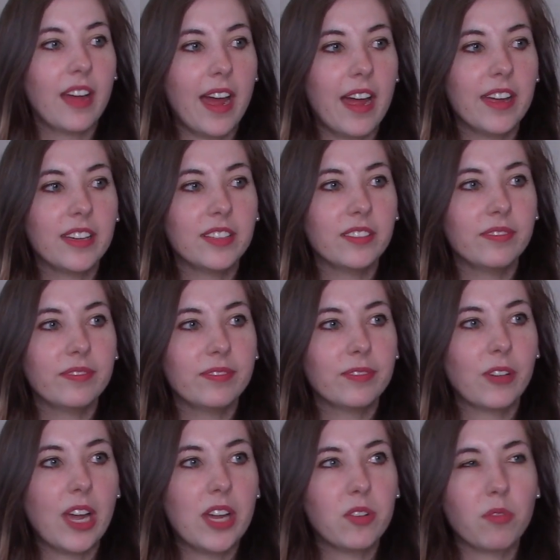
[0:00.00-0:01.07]
I
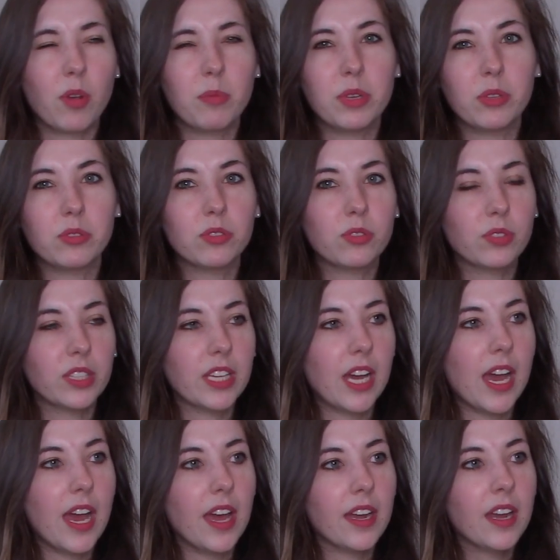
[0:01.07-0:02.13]
read Romeo and
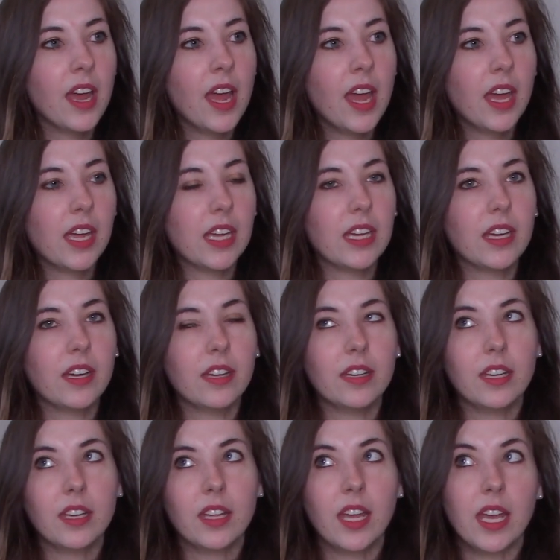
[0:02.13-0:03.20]
Juliet
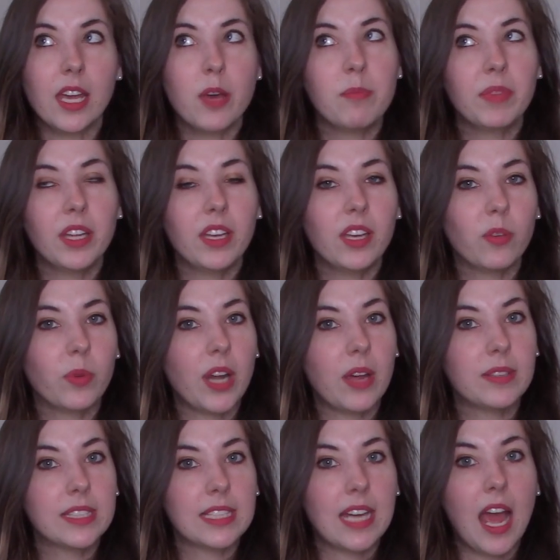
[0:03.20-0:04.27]
and Hamlet when
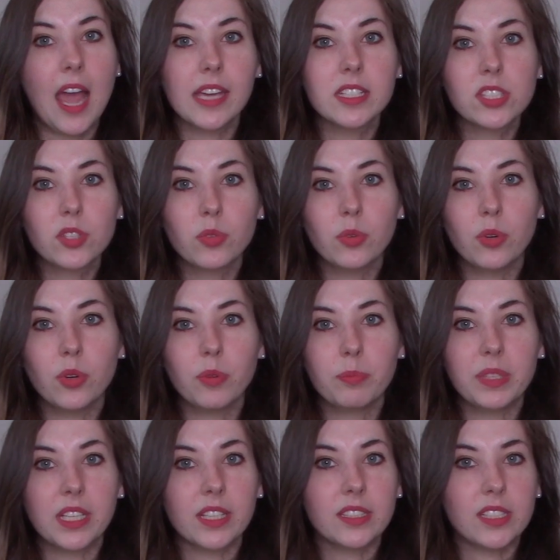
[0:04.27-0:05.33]
I was in high school
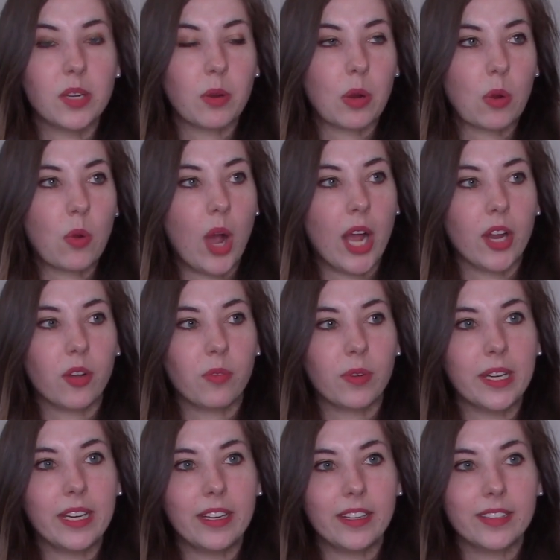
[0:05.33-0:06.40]
because they were required
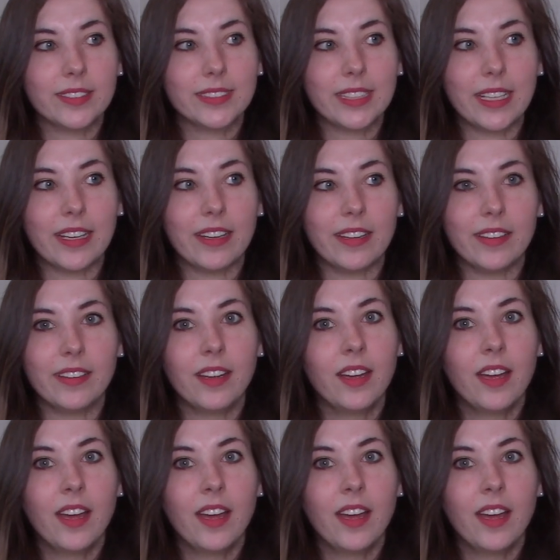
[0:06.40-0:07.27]
readings, and